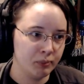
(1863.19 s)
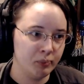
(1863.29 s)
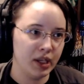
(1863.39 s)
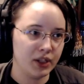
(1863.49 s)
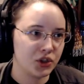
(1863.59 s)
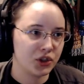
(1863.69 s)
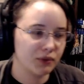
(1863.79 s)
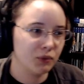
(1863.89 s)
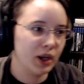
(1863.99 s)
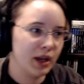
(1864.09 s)
bitch,
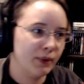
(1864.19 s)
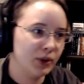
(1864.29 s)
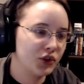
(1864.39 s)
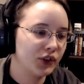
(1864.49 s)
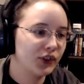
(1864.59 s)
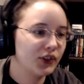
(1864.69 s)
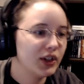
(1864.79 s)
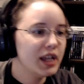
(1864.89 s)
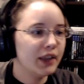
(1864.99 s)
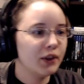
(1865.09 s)
whatever,
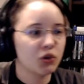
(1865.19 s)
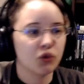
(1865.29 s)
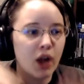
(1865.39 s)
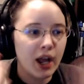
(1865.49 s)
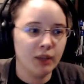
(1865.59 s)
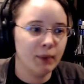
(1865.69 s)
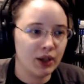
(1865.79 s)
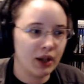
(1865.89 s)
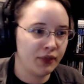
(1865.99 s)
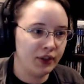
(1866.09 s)
and they'll cry about
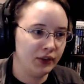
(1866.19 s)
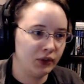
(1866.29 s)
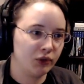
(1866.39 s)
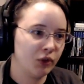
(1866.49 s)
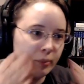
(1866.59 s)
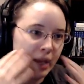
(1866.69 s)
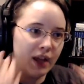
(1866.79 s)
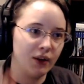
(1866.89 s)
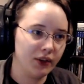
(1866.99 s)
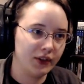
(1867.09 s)
how things are so
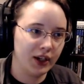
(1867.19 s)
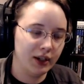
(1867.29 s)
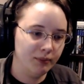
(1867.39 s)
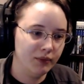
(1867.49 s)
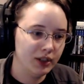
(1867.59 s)
bad all the time.